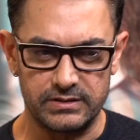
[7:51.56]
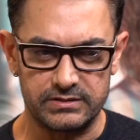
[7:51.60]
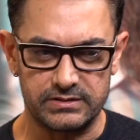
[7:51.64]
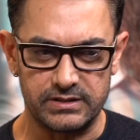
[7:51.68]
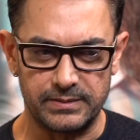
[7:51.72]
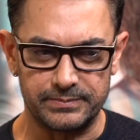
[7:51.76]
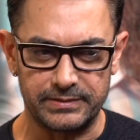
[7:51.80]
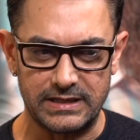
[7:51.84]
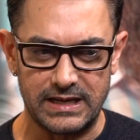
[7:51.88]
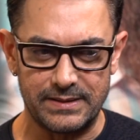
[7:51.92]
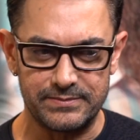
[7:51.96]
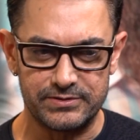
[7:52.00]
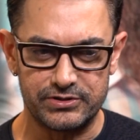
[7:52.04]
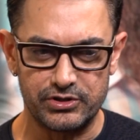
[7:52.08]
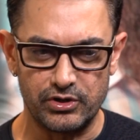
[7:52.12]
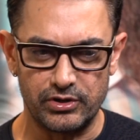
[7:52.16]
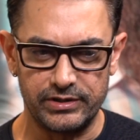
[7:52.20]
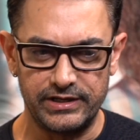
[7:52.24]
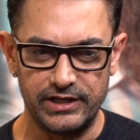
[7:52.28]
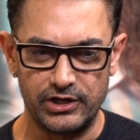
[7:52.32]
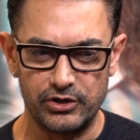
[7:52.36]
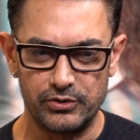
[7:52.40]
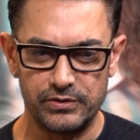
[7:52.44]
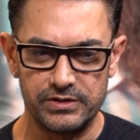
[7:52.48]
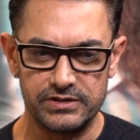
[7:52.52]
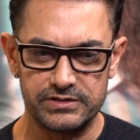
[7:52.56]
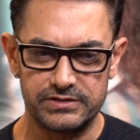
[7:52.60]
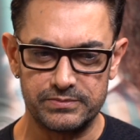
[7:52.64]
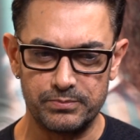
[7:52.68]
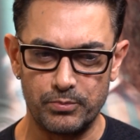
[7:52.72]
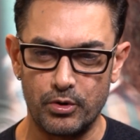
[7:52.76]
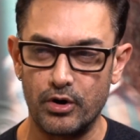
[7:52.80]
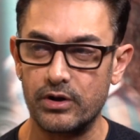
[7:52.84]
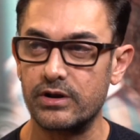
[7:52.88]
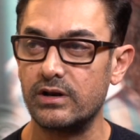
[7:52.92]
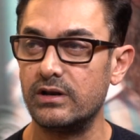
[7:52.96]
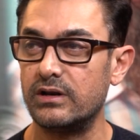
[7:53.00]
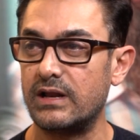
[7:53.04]
Sometimes your hero
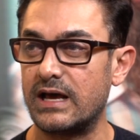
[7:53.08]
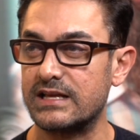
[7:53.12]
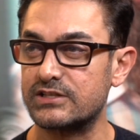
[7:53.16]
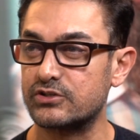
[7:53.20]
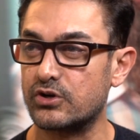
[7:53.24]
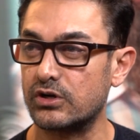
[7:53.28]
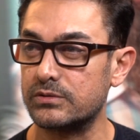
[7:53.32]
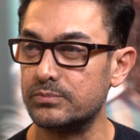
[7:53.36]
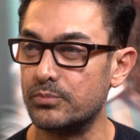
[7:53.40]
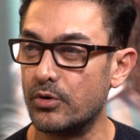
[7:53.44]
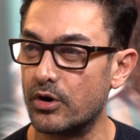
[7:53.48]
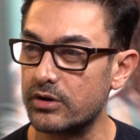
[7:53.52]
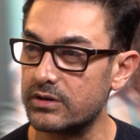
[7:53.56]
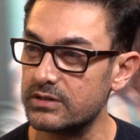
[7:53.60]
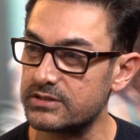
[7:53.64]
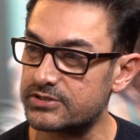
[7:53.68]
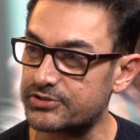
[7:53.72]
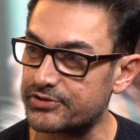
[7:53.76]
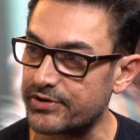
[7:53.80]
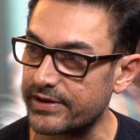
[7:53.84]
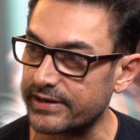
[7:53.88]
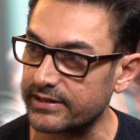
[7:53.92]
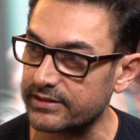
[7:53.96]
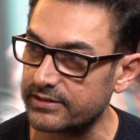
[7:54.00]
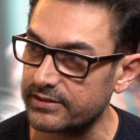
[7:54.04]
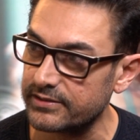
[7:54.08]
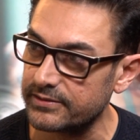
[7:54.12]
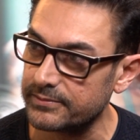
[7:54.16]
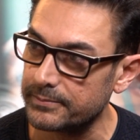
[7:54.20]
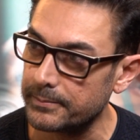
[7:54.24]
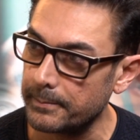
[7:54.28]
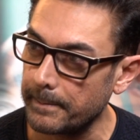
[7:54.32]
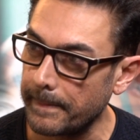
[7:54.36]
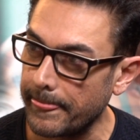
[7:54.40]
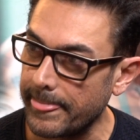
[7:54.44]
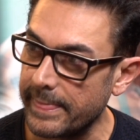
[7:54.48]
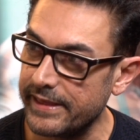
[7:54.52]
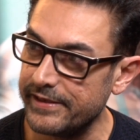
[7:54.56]
has got moral strength.
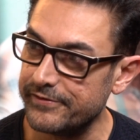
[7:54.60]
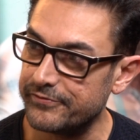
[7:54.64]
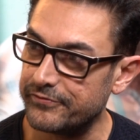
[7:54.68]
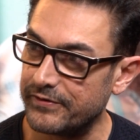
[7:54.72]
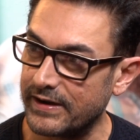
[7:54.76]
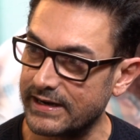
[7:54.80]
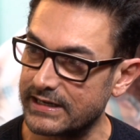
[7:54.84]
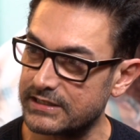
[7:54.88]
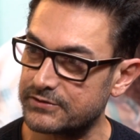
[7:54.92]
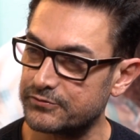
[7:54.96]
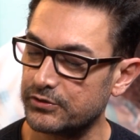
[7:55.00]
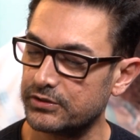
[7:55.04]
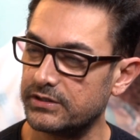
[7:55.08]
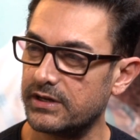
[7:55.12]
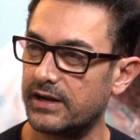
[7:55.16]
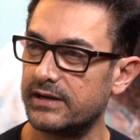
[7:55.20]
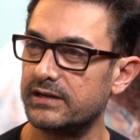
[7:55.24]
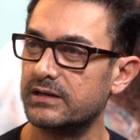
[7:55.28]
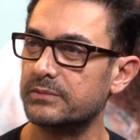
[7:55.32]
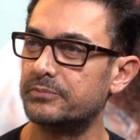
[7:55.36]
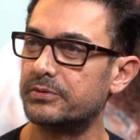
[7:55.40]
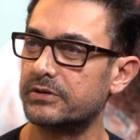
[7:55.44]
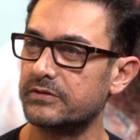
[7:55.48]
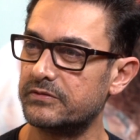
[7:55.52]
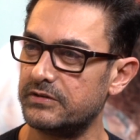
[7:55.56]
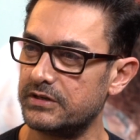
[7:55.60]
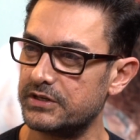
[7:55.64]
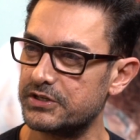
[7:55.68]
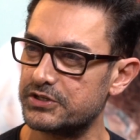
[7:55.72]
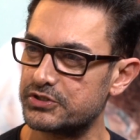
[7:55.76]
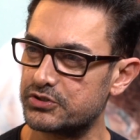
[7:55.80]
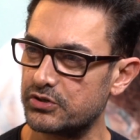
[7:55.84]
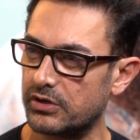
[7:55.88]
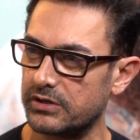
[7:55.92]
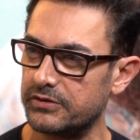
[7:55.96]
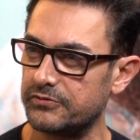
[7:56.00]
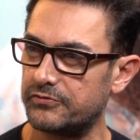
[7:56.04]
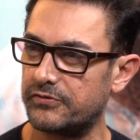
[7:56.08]
He fights for the underprivileged
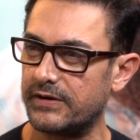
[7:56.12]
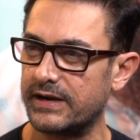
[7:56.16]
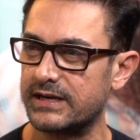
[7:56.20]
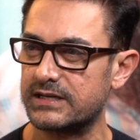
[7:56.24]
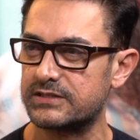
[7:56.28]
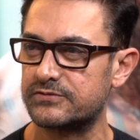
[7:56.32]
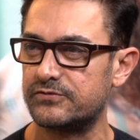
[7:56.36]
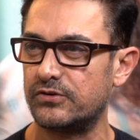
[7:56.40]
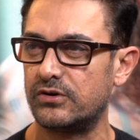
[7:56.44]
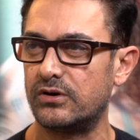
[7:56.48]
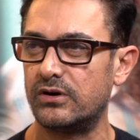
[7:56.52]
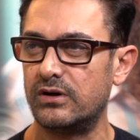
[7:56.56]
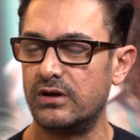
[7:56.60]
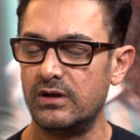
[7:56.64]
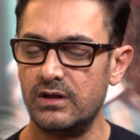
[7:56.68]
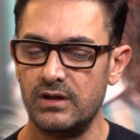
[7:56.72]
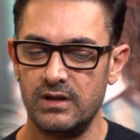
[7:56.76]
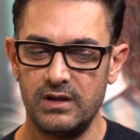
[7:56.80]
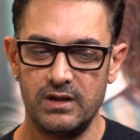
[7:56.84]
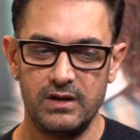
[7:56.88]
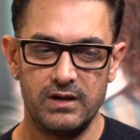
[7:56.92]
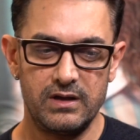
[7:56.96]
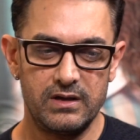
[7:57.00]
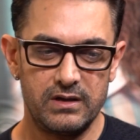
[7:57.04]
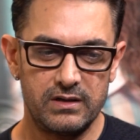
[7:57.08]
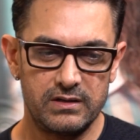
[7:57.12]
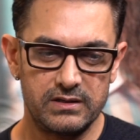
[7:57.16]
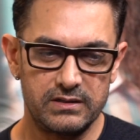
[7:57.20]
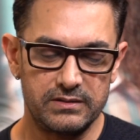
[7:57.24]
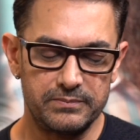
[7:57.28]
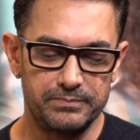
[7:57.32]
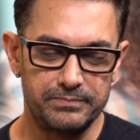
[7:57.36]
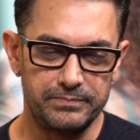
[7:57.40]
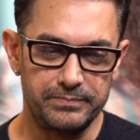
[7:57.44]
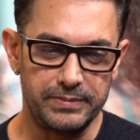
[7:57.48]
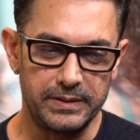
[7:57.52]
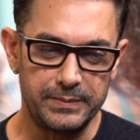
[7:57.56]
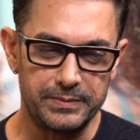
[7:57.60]
or he fights for
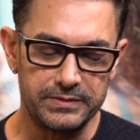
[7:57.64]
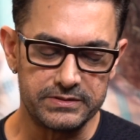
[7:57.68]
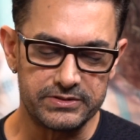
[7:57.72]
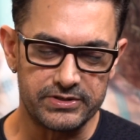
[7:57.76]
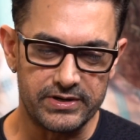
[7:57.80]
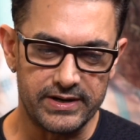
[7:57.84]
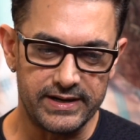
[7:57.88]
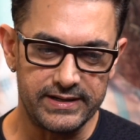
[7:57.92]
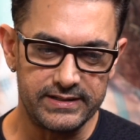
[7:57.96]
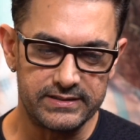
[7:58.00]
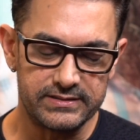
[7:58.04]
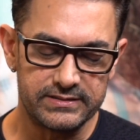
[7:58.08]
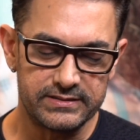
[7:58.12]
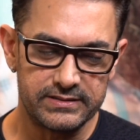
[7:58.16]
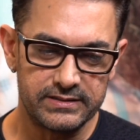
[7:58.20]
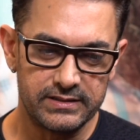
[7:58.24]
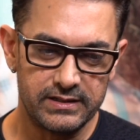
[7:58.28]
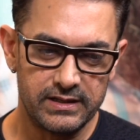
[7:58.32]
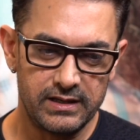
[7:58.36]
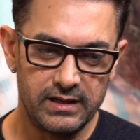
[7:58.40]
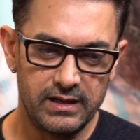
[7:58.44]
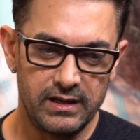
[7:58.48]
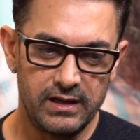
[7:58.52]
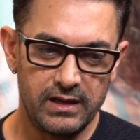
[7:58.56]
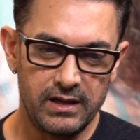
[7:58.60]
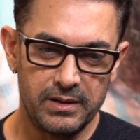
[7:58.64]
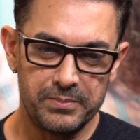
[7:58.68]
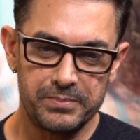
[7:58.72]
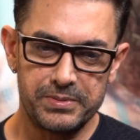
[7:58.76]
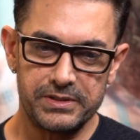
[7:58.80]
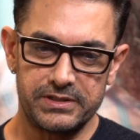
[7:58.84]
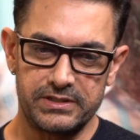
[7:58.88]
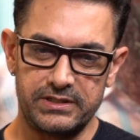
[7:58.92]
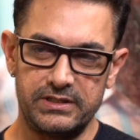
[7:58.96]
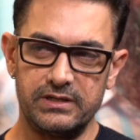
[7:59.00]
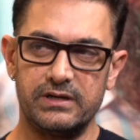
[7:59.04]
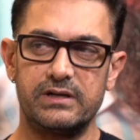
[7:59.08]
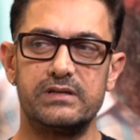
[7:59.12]
people's rights. But
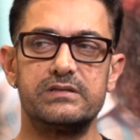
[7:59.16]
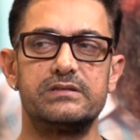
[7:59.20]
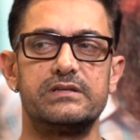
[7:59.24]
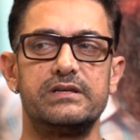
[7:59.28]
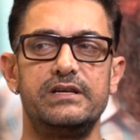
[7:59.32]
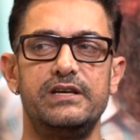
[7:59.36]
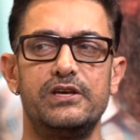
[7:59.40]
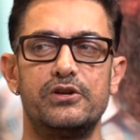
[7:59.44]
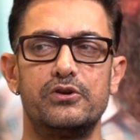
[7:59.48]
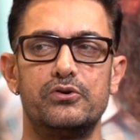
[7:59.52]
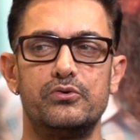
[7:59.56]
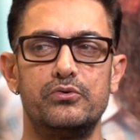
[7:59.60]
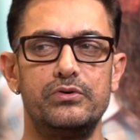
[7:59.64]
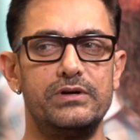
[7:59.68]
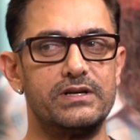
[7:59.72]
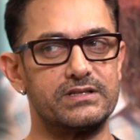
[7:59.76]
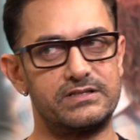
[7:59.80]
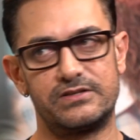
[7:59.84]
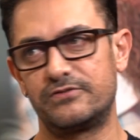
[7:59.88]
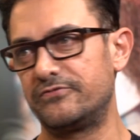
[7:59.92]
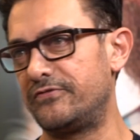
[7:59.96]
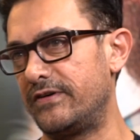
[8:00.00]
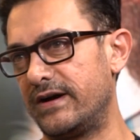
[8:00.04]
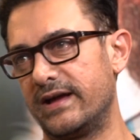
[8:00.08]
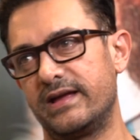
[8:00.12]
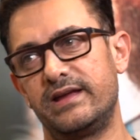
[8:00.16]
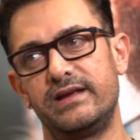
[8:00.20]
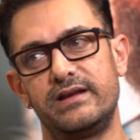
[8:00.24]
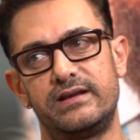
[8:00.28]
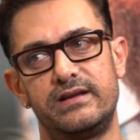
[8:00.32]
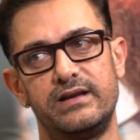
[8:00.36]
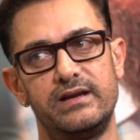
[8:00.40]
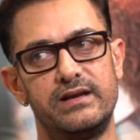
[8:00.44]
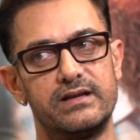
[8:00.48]
here is a hero who doesn't fight. He